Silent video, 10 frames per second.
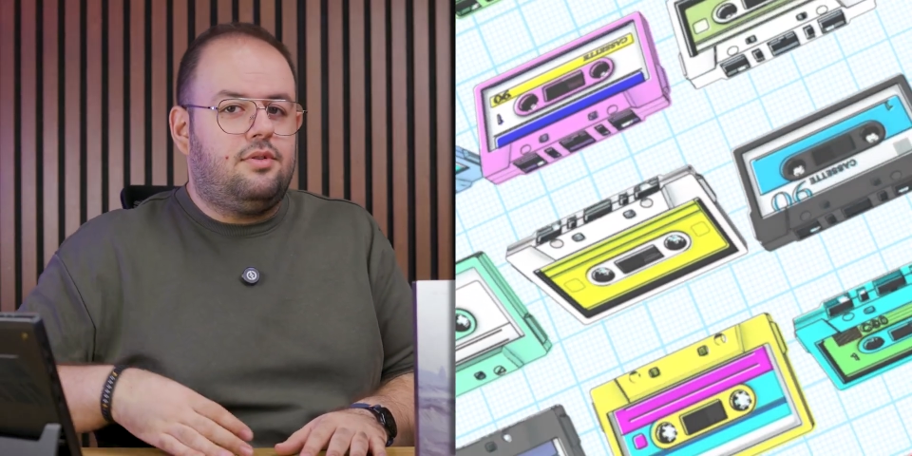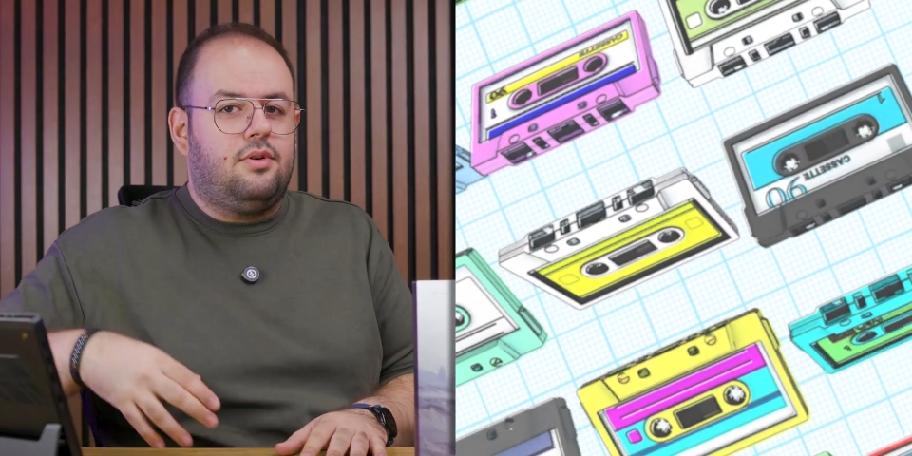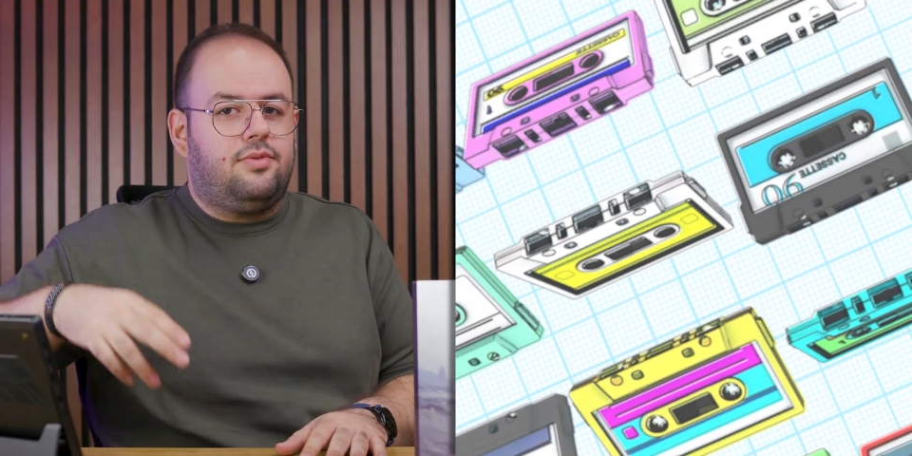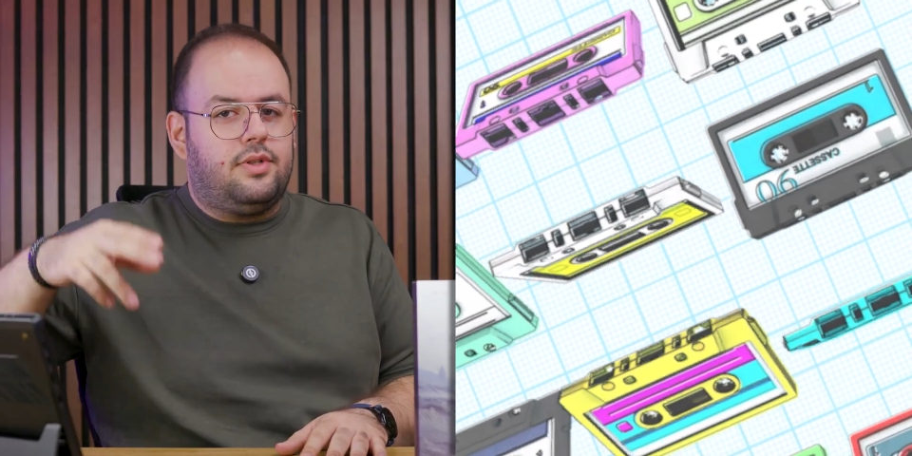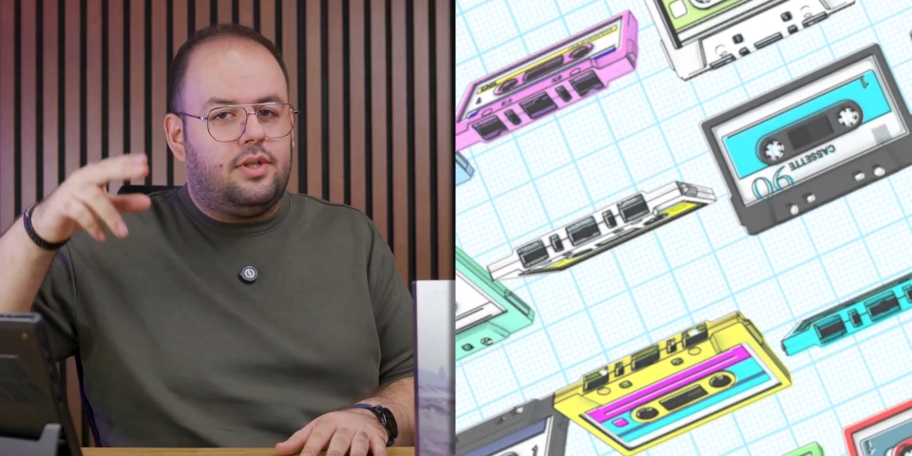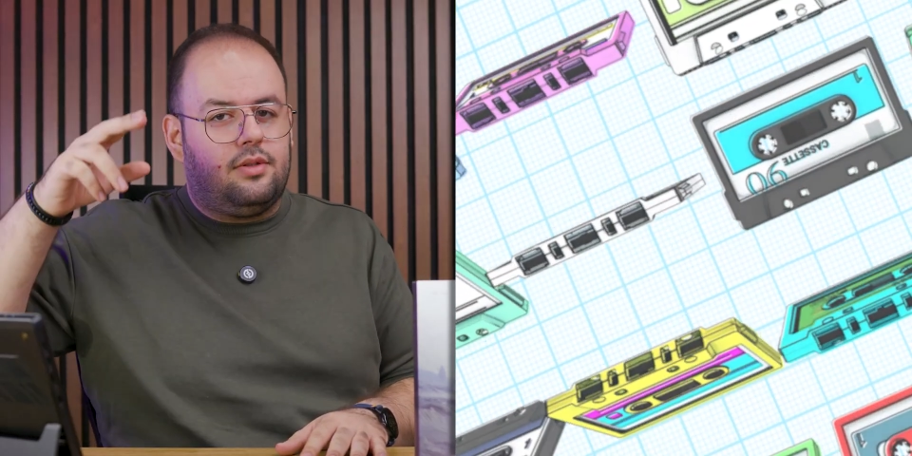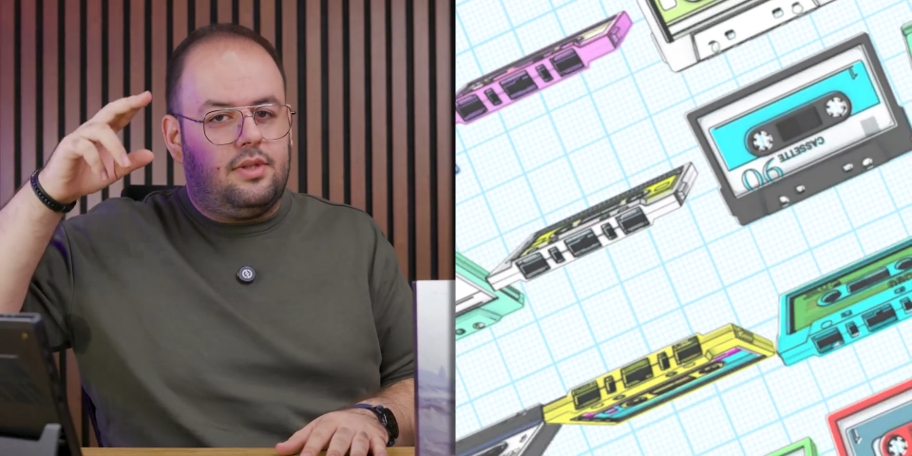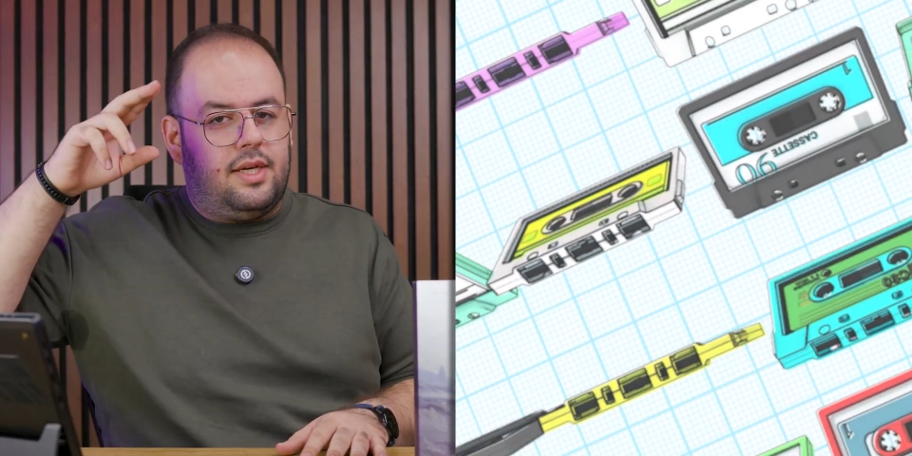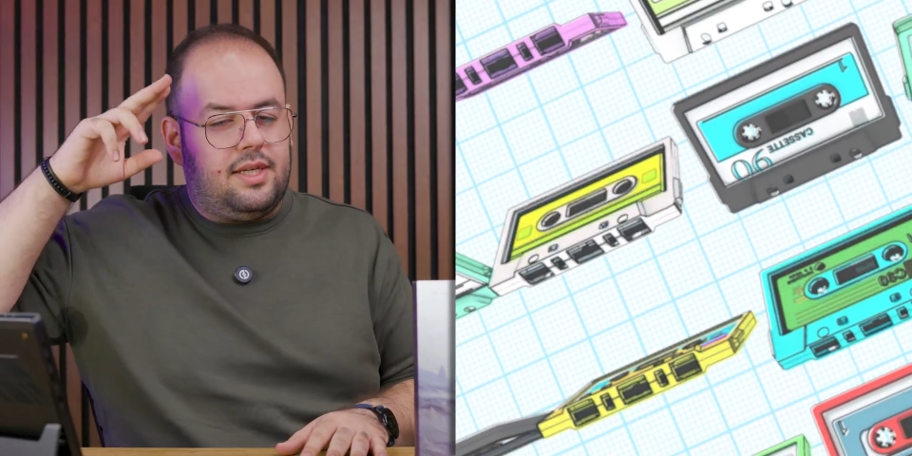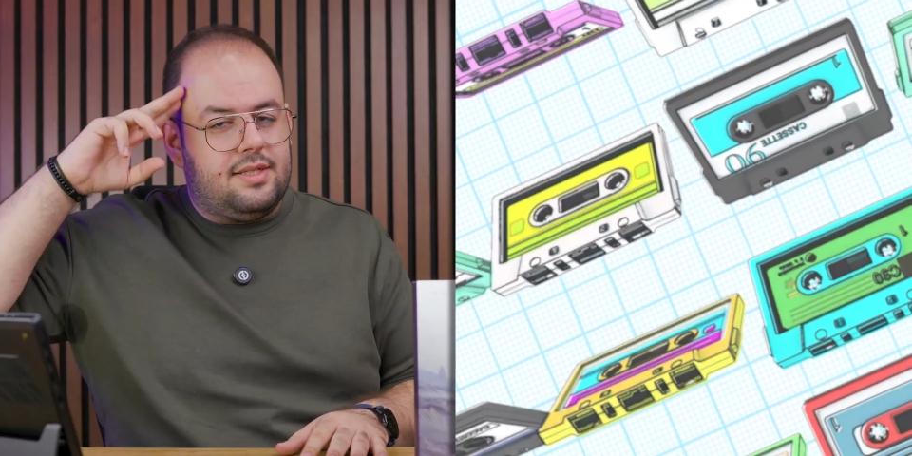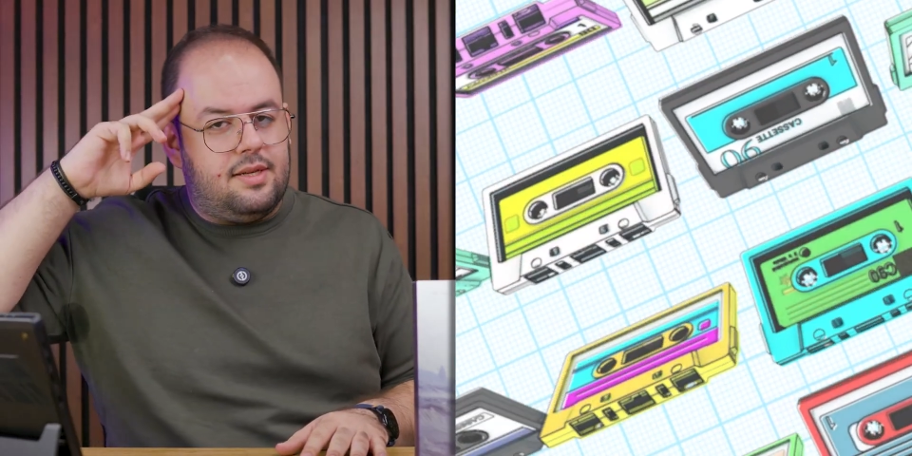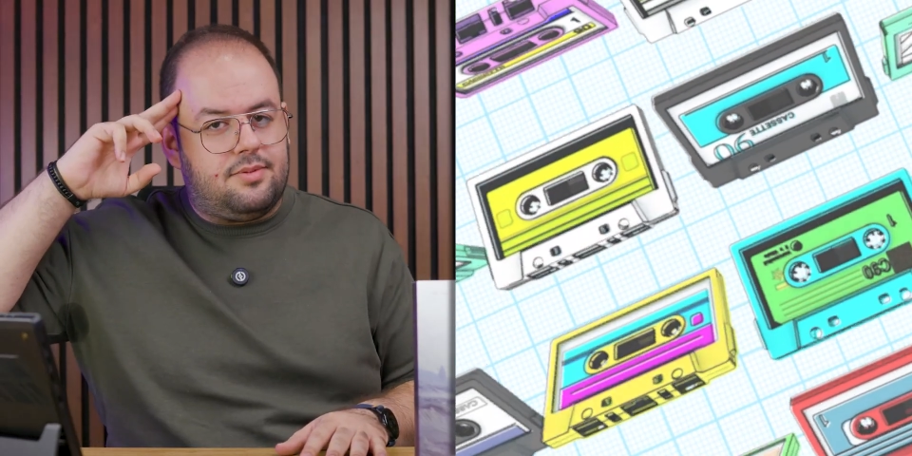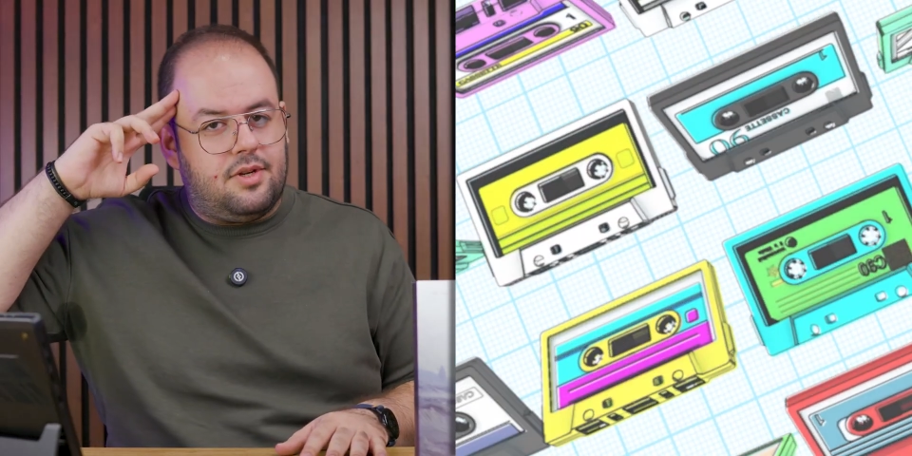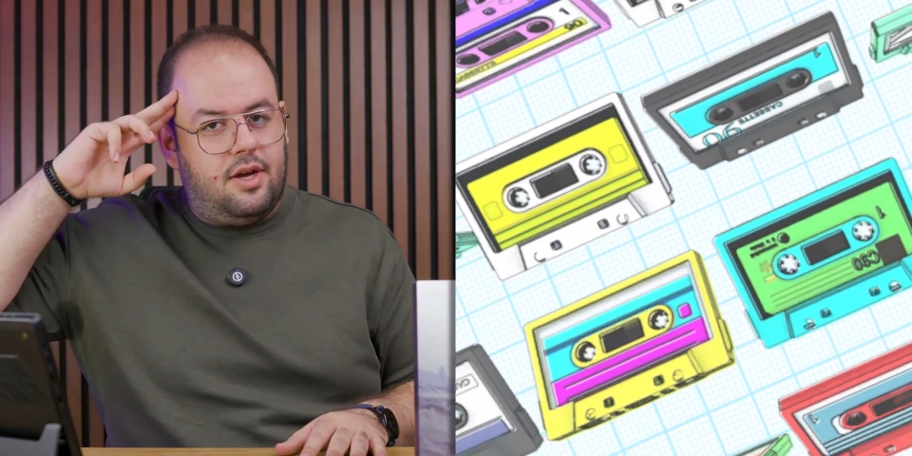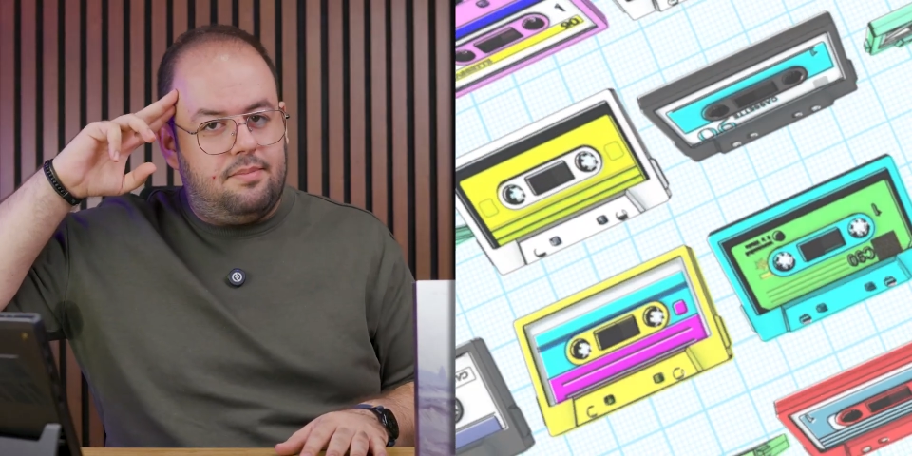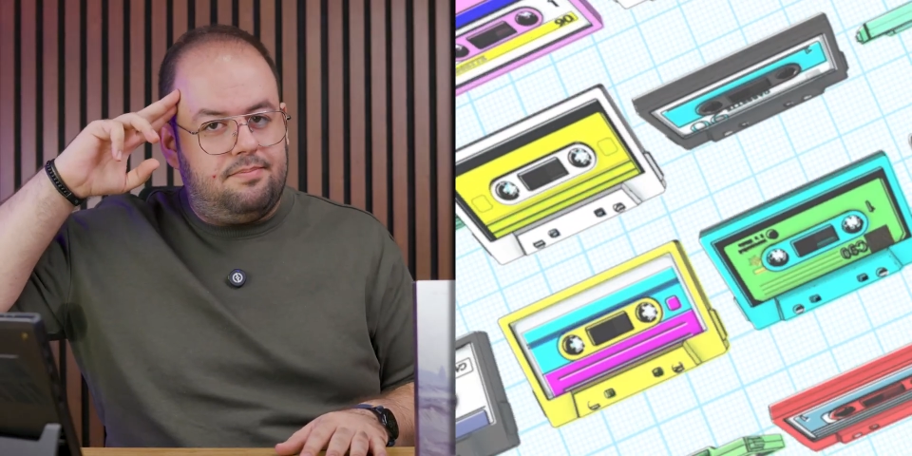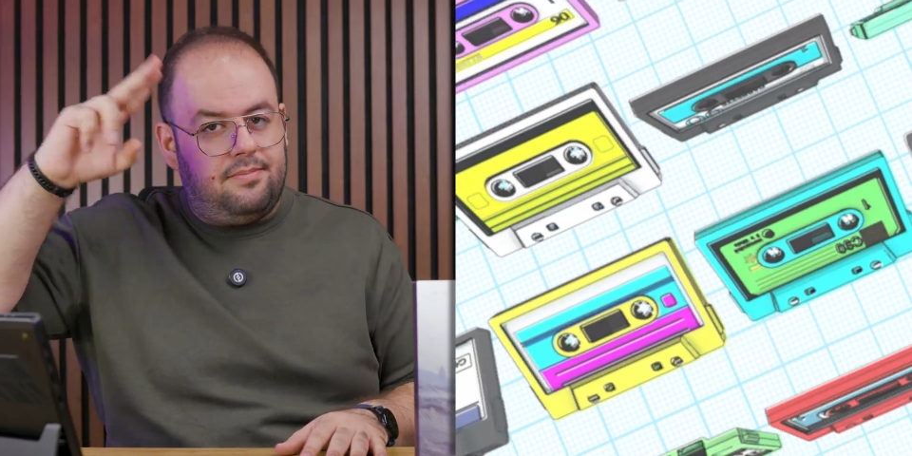don't forget to like and subscribe.